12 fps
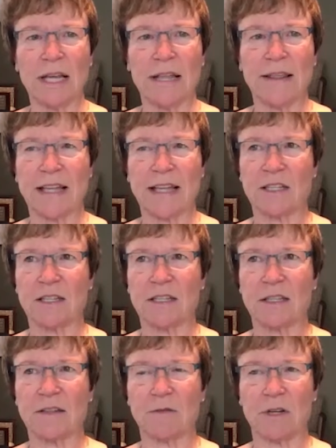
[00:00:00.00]
That's
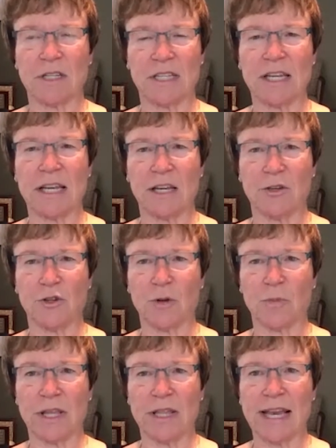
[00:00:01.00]
a city in
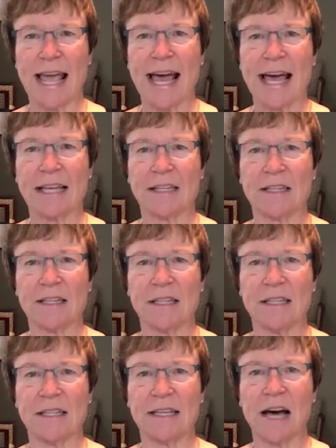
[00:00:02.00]
Germany that had
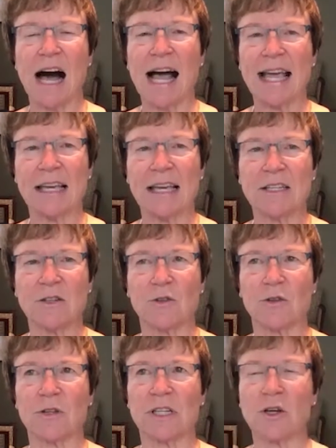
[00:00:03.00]
the highest or
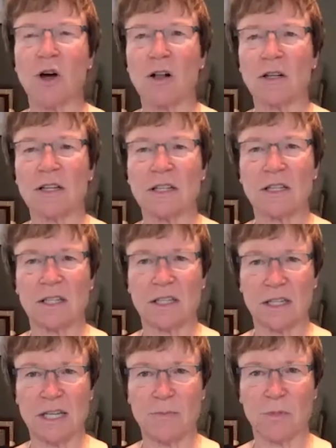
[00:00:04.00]
the tallest
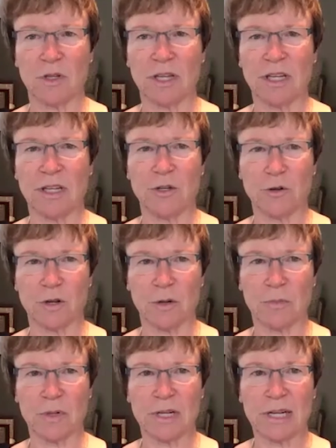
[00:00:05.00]
steeple in Europe.
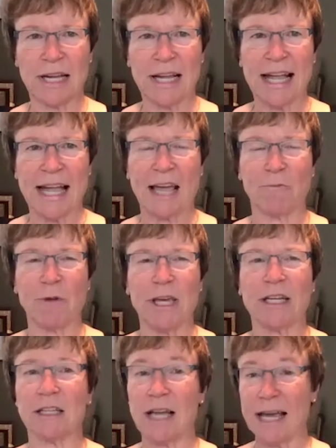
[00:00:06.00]
And we had
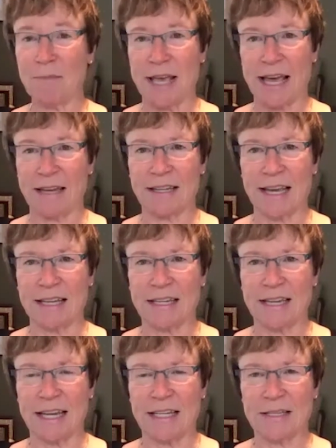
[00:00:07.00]
climbed that
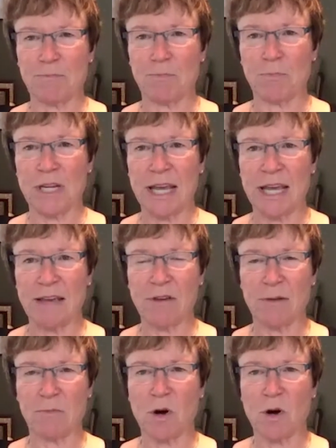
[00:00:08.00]
day. Dave
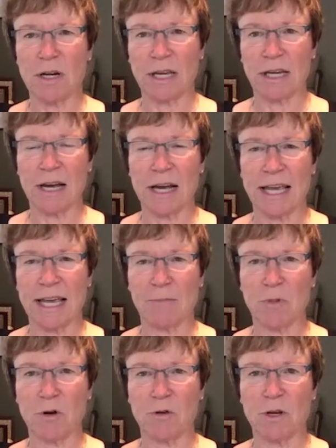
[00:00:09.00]
and Mark and I had
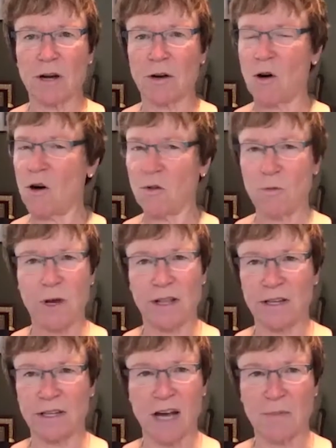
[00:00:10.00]
both gone all the way to the
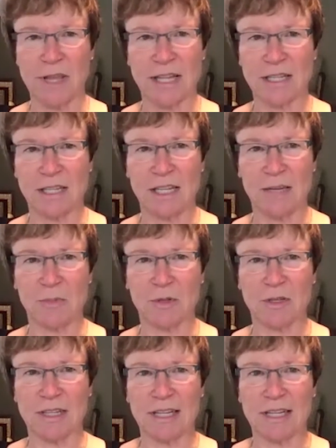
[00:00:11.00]
top of that steeple.